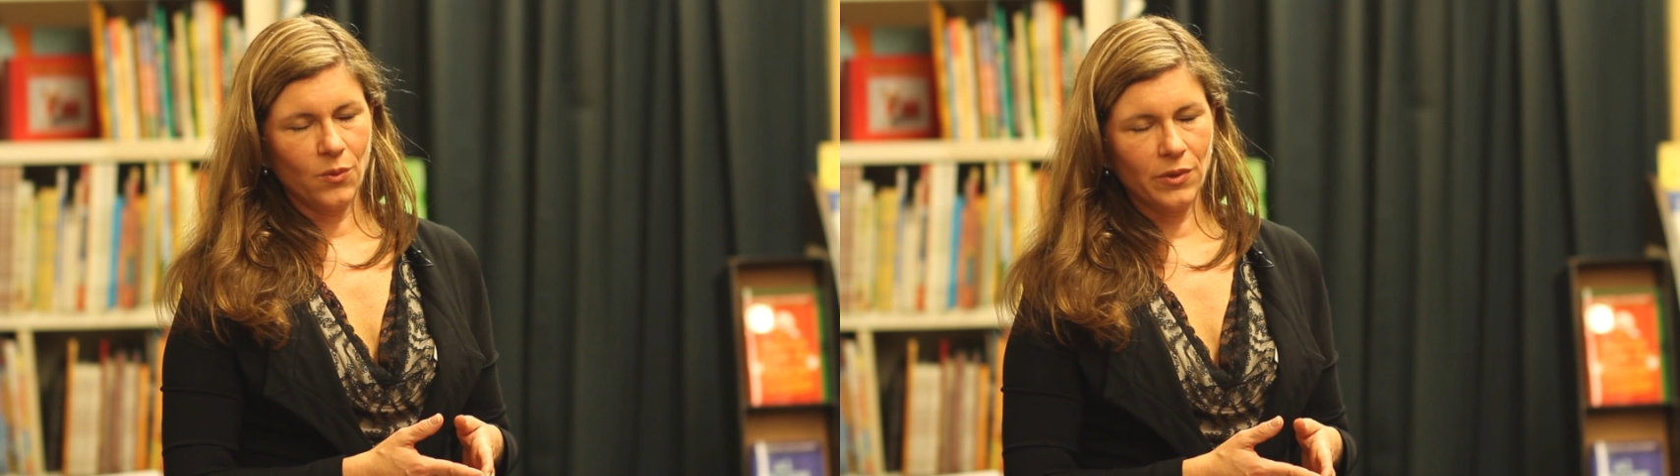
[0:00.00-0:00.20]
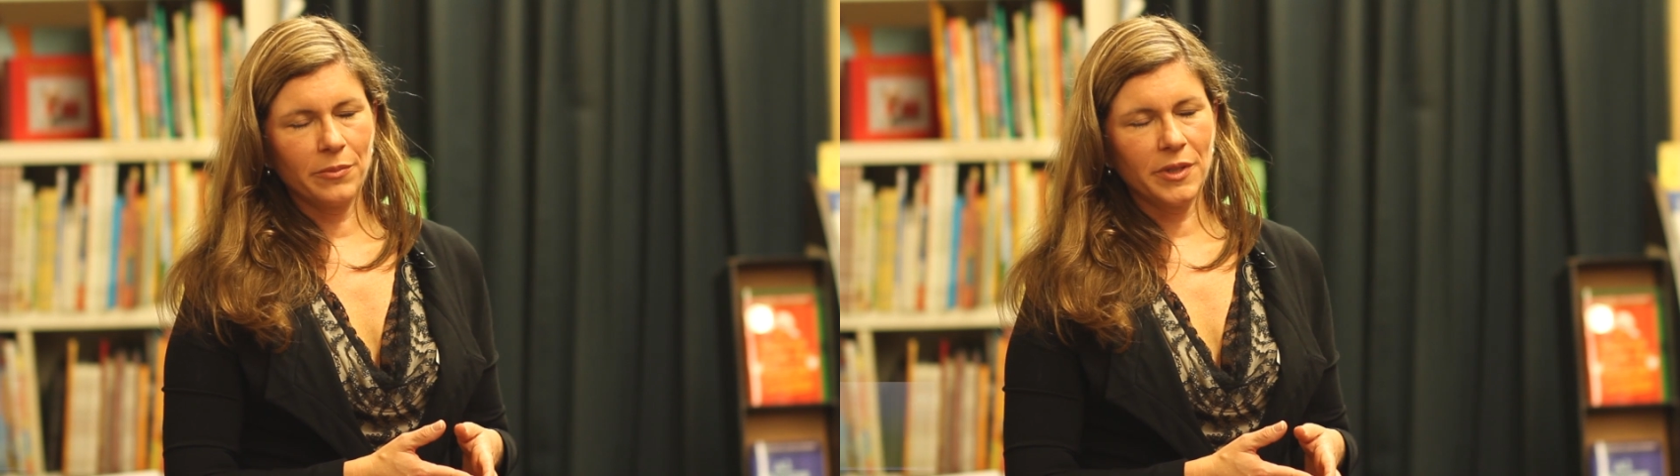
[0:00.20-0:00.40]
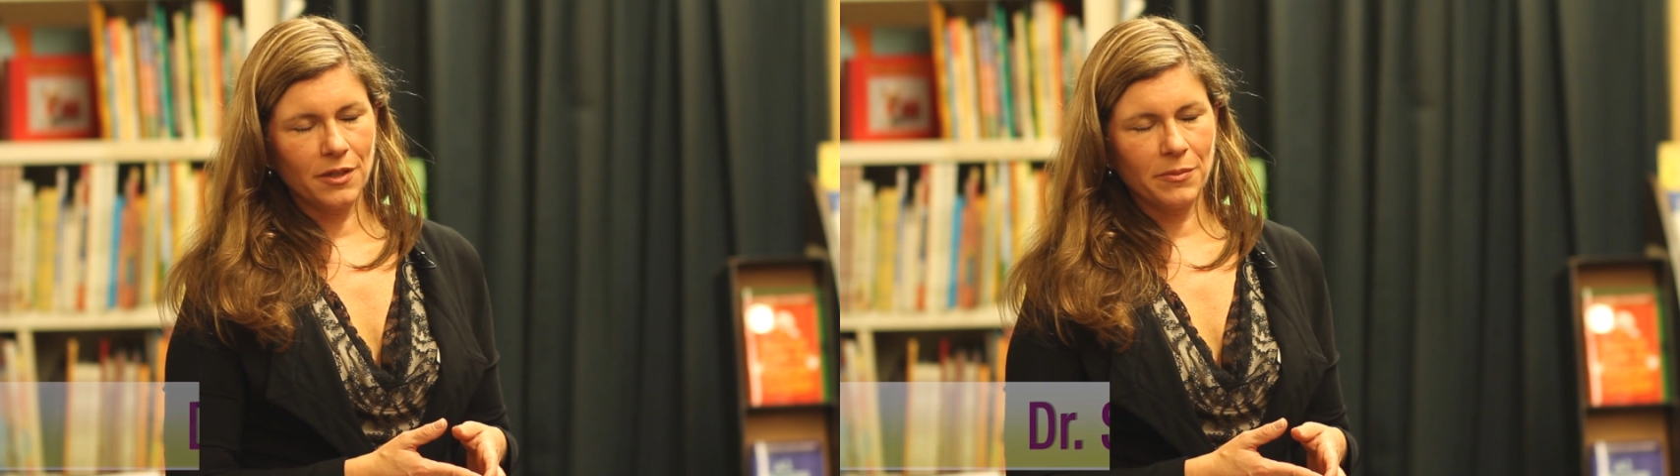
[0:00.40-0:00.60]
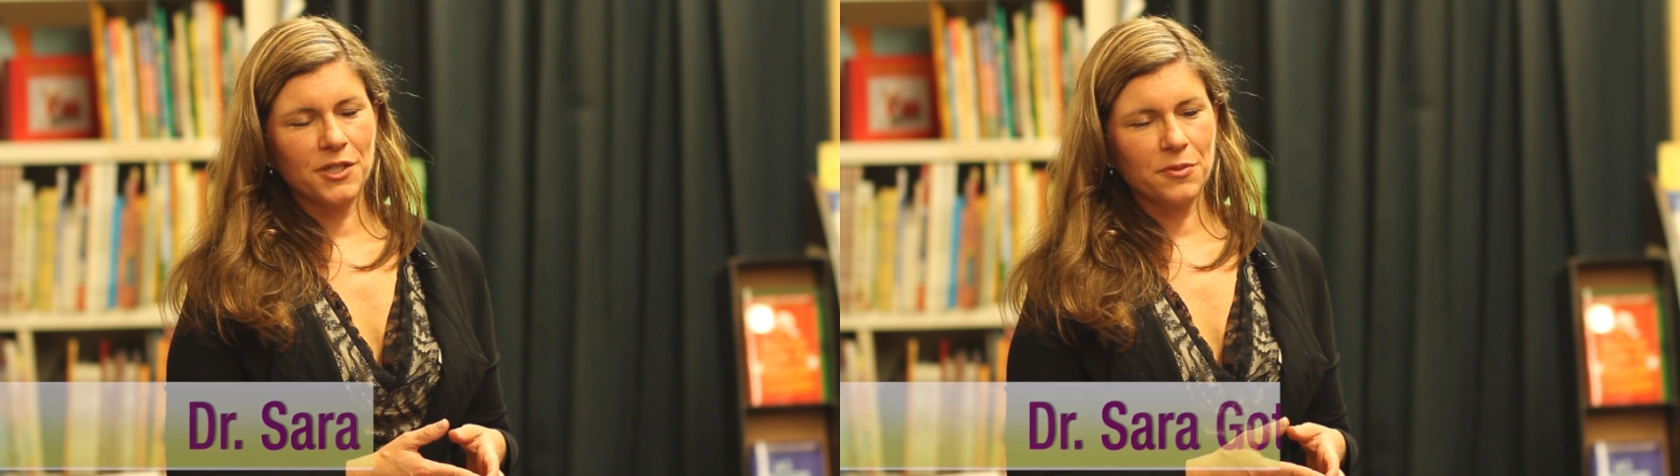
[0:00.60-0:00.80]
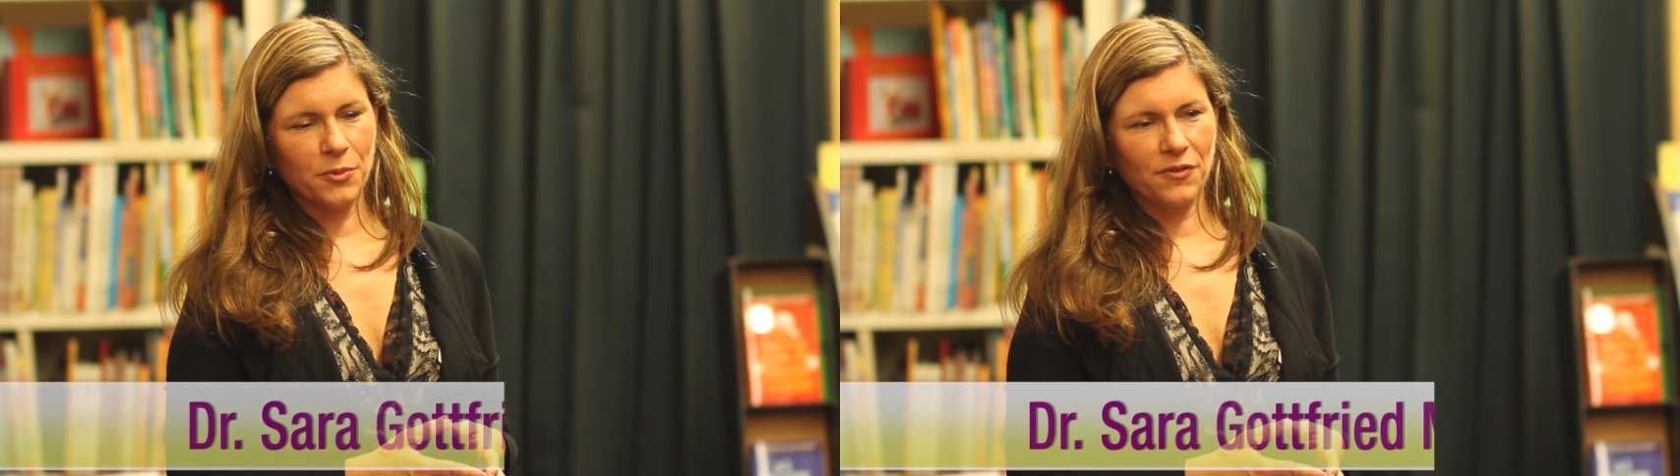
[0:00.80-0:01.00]
Women are
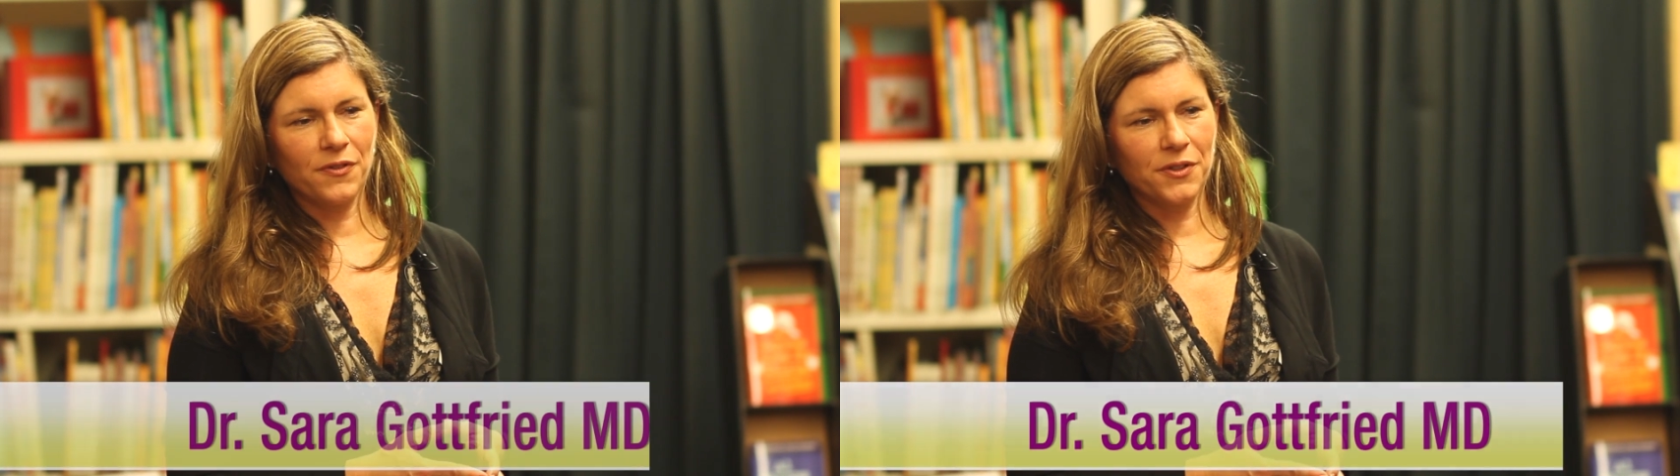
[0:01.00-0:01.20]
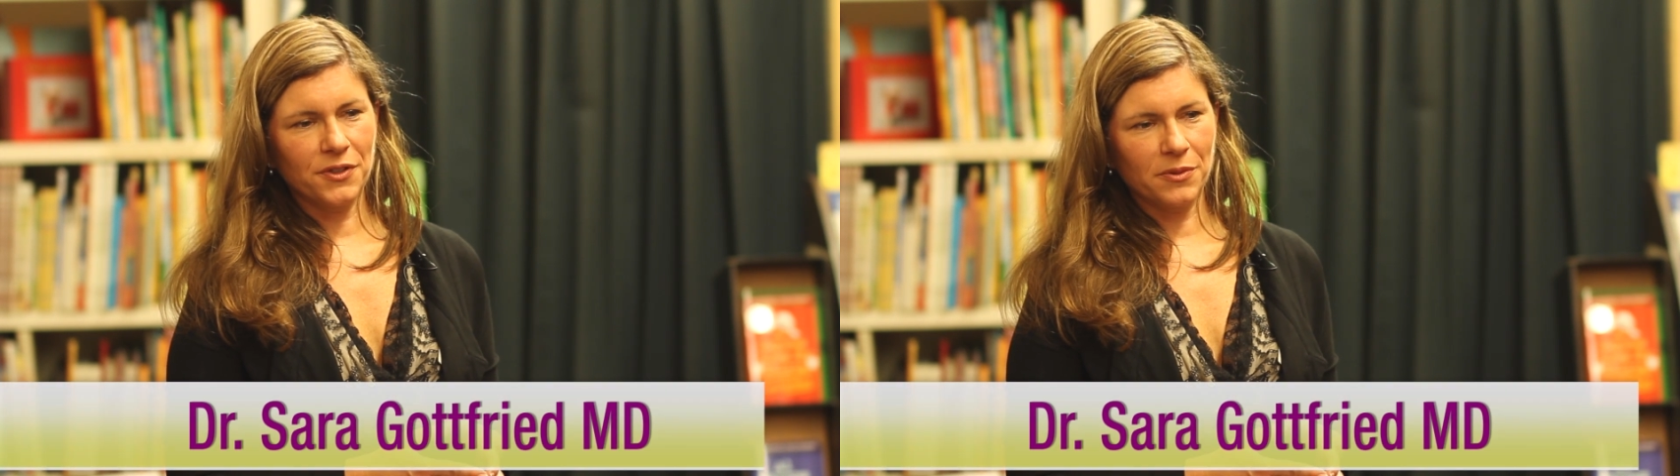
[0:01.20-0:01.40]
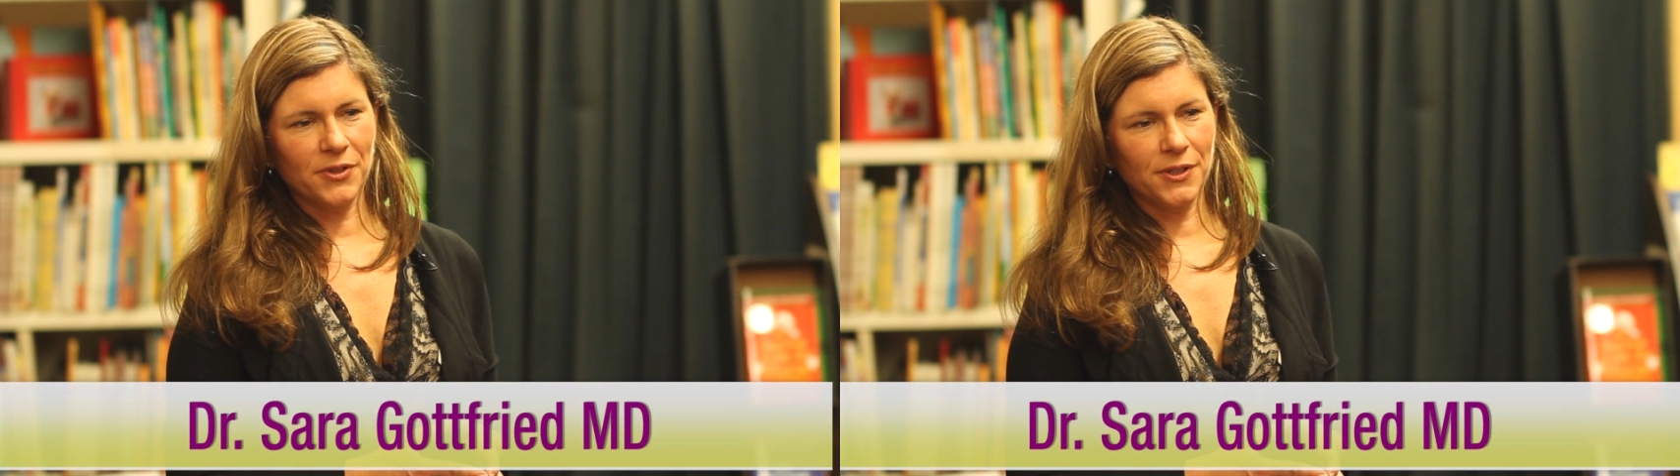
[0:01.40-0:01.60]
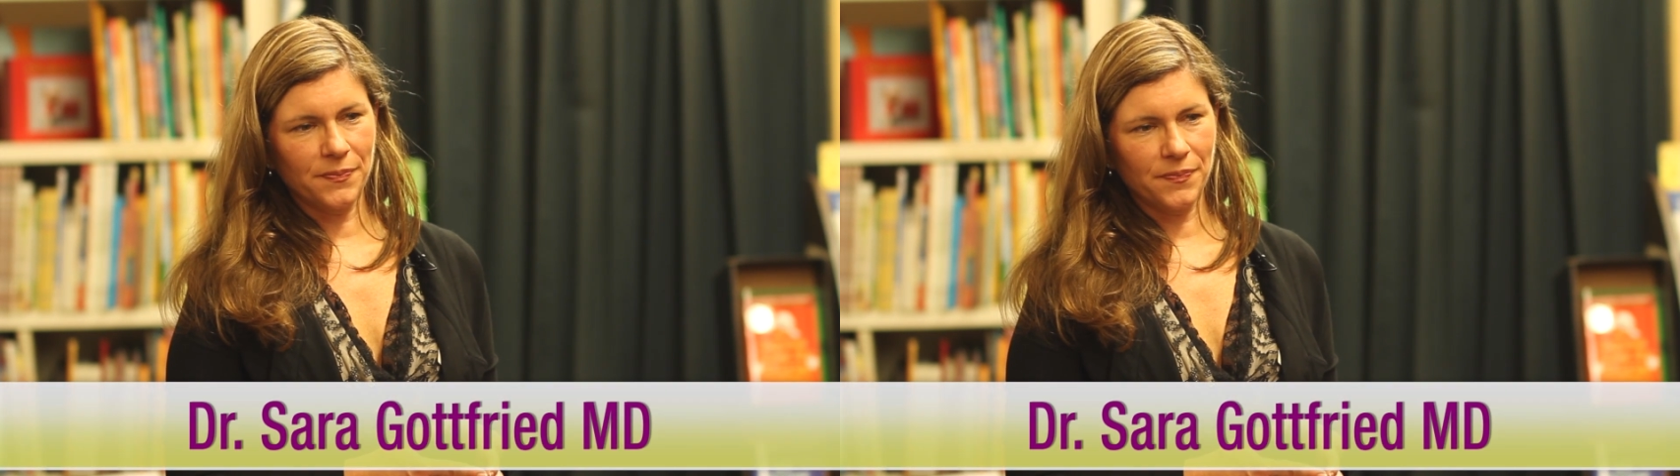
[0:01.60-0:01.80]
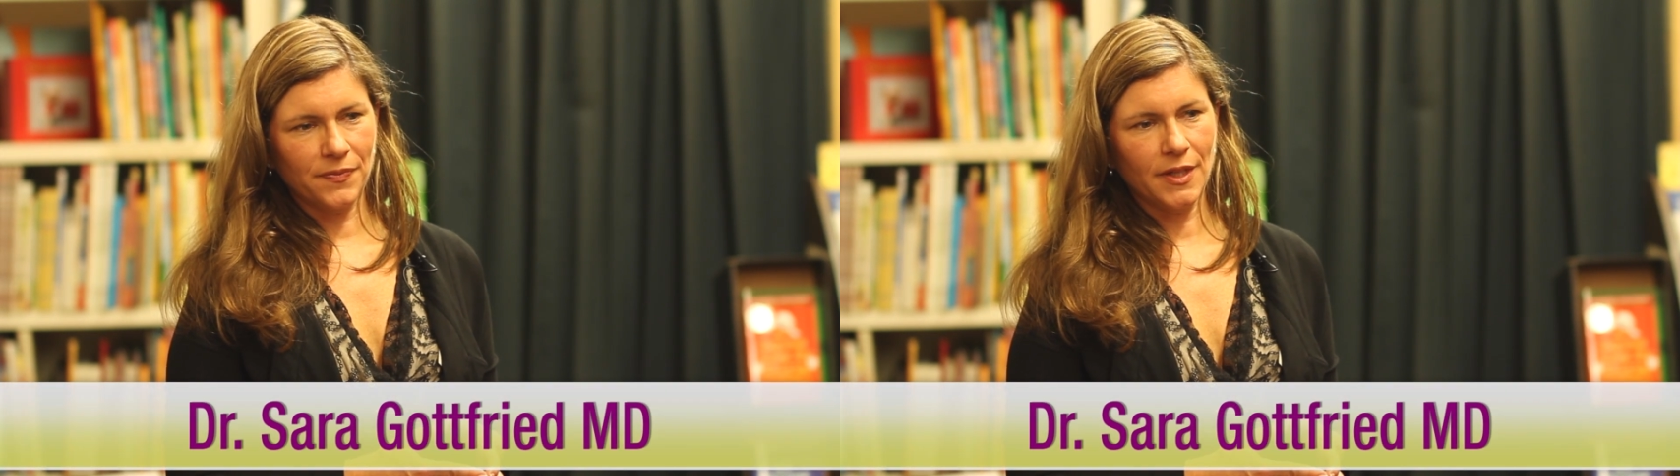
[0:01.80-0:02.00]
much more vulnerable.